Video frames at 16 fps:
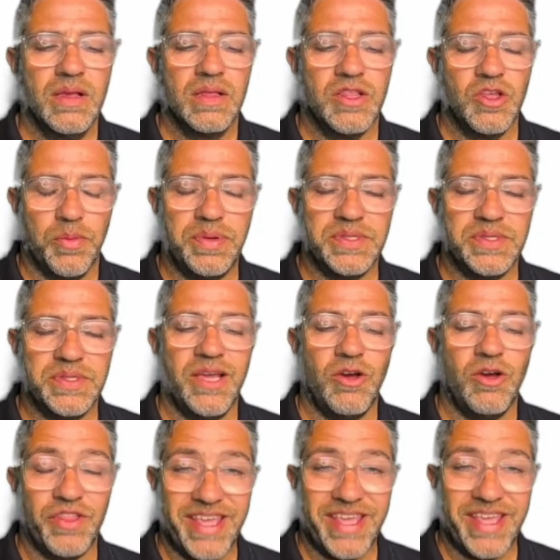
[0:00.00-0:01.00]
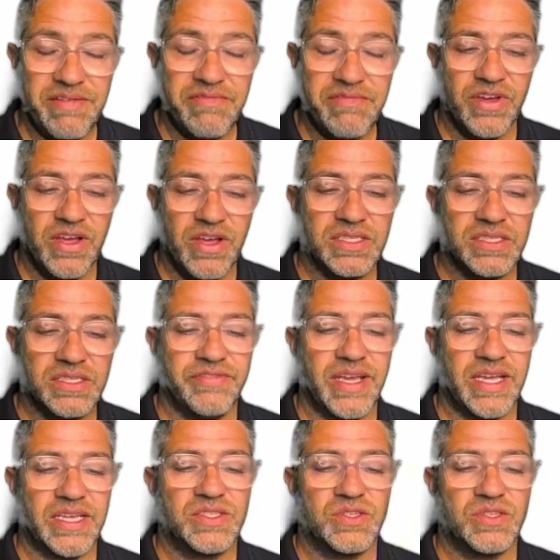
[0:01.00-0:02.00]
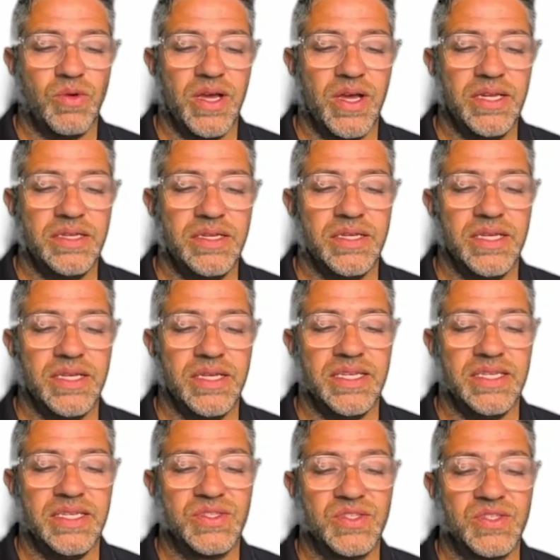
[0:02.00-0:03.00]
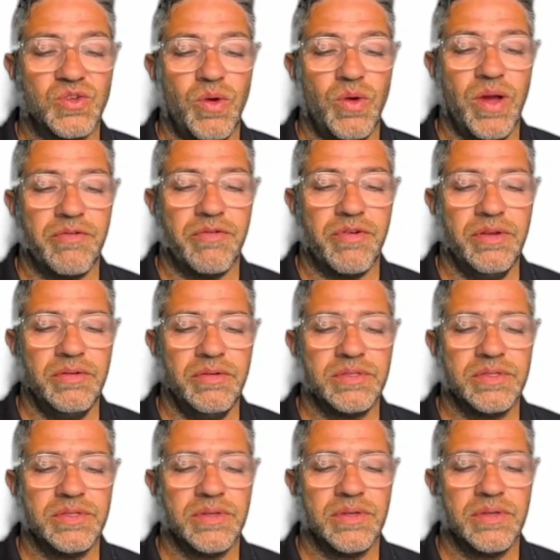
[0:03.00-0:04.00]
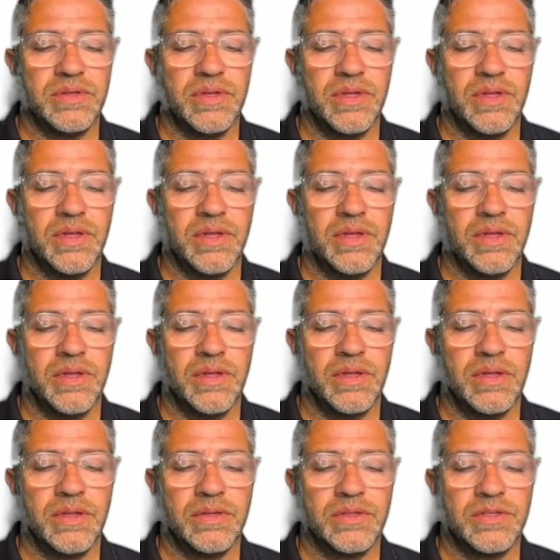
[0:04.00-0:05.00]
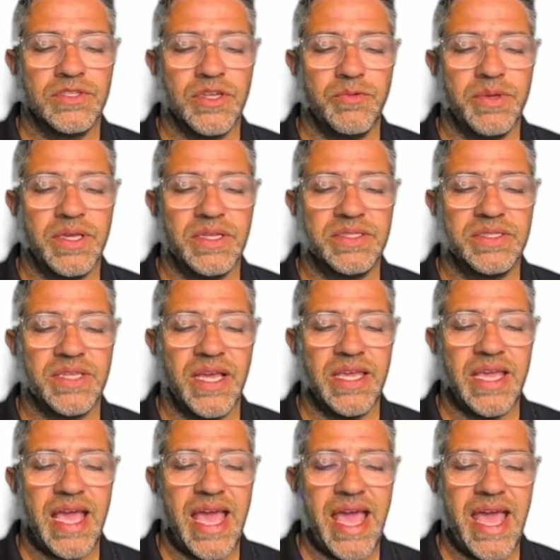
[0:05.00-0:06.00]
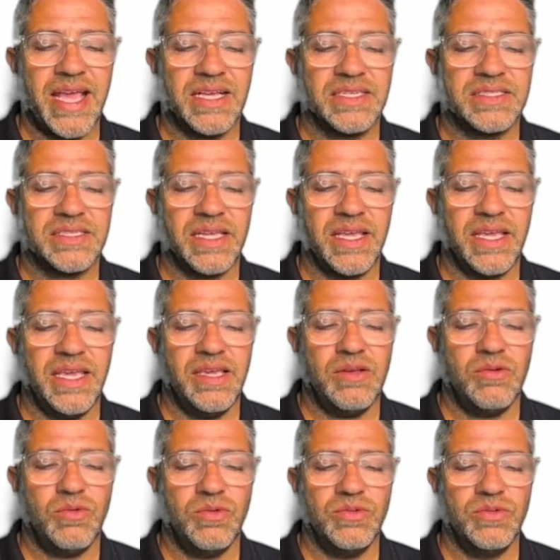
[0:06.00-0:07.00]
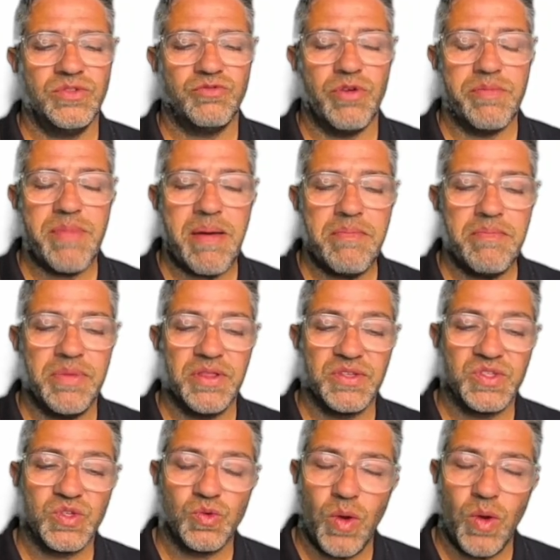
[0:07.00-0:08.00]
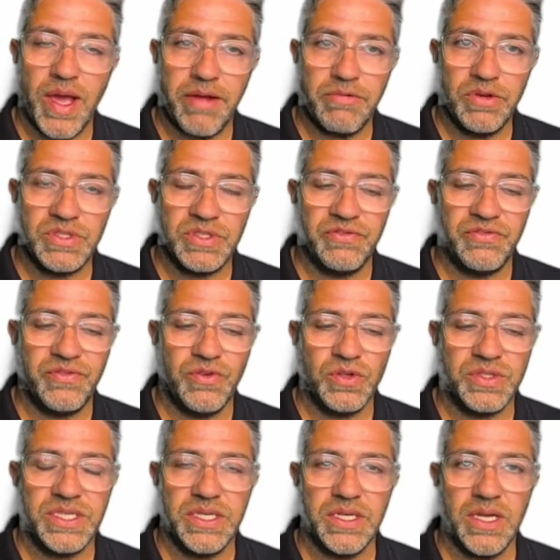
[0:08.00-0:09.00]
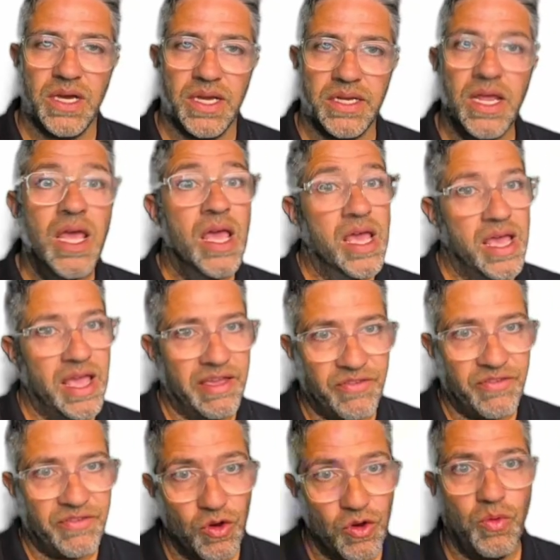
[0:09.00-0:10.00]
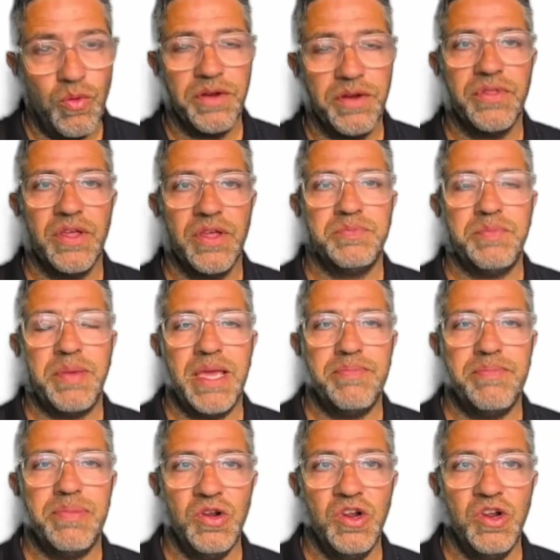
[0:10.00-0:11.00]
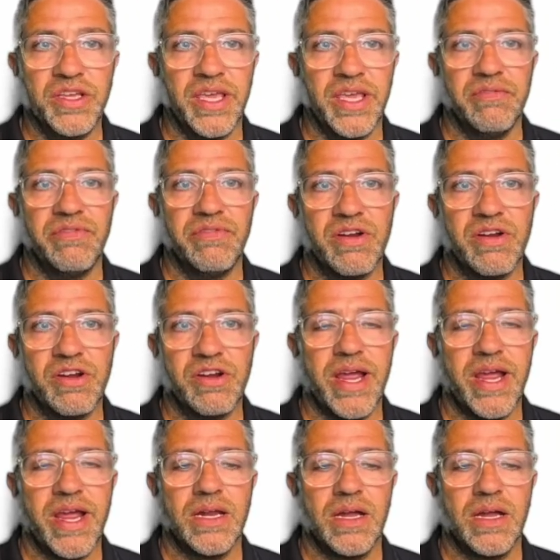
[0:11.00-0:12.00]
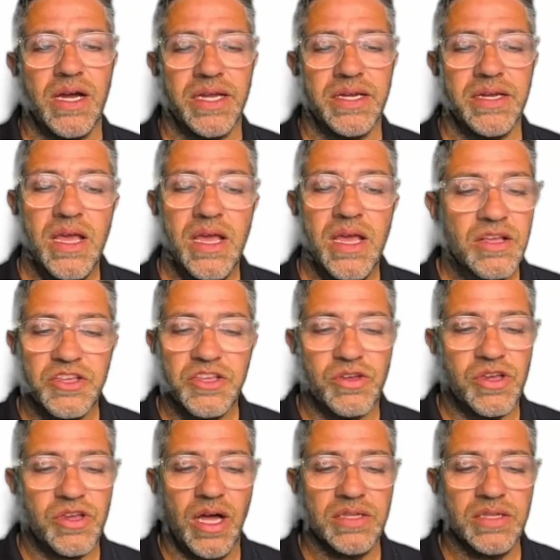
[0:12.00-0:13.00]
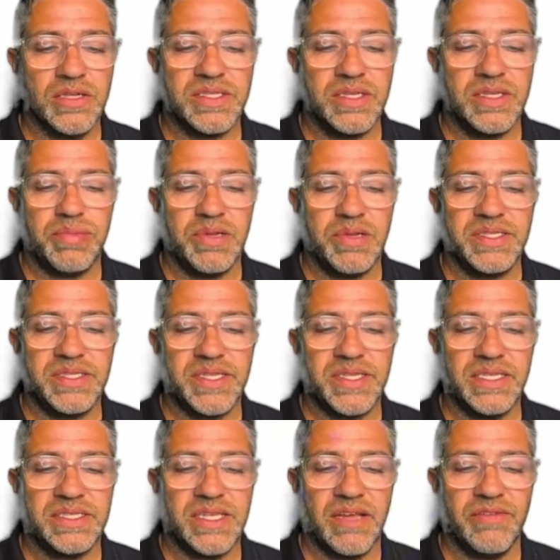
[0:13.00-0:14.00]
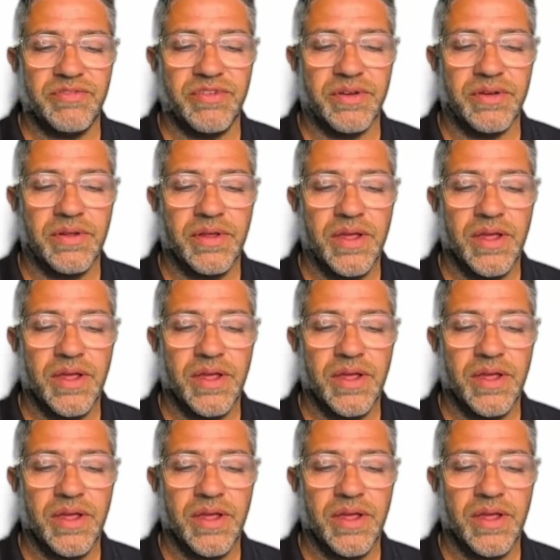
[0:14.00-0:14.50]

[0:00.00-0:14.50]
The opposite or the inverse of x squared is square root. So we could say x equals, remember the square root of 49. If you're one of those people looking for a grade 9, you can't simply say 7.